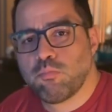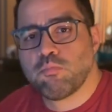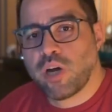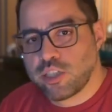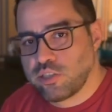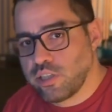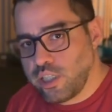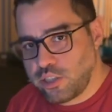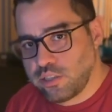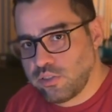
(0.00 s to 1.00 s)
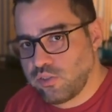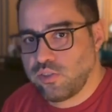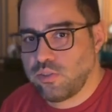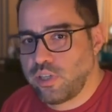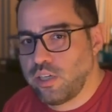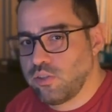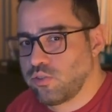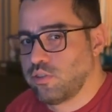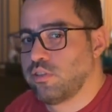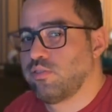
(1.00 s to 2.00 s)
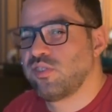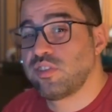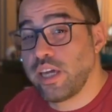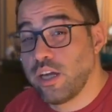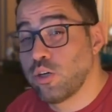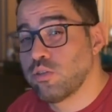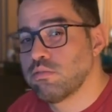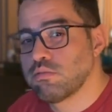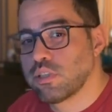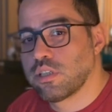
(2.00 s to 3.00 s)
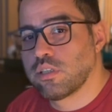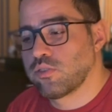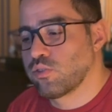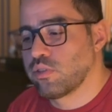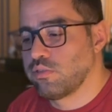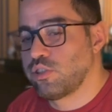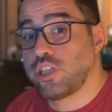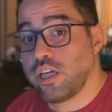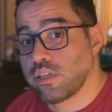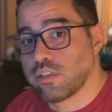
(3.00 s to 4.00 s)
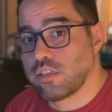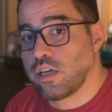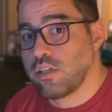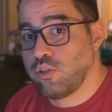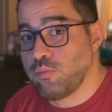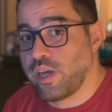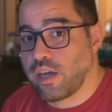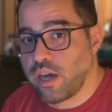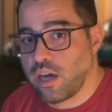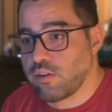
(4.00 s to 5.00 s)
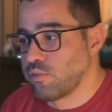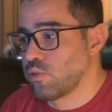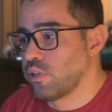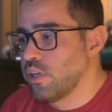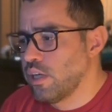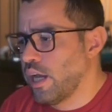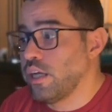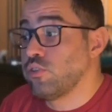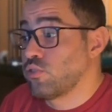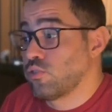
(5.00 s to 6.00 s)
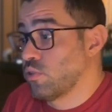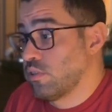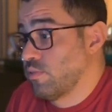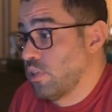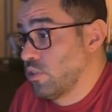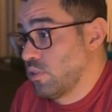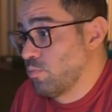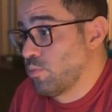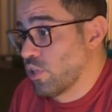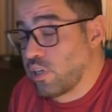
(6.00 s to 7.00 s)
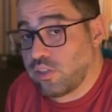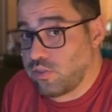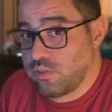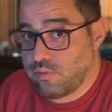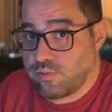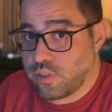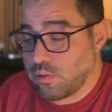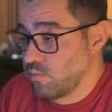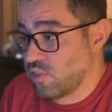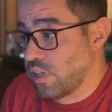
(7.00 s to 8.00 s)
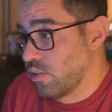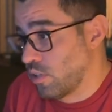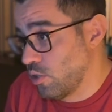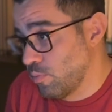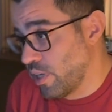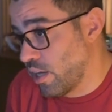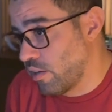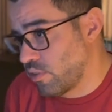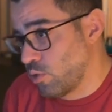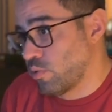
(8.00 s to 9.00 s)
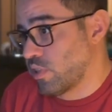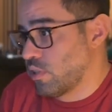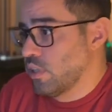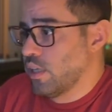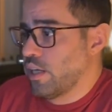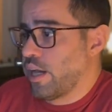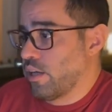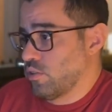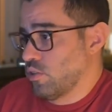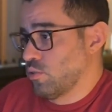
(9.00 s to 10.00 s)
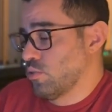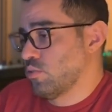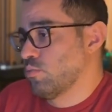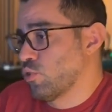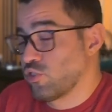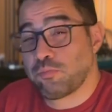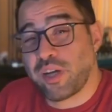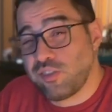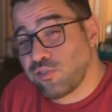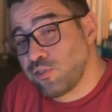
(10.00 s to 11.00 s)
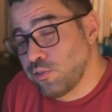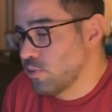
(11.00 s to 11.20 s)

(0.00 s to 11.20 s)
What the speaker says: modulation to any sort of stale sort of shaker that you may have, or any sort of other percussive sound that you may have that you want to add a little more spice to.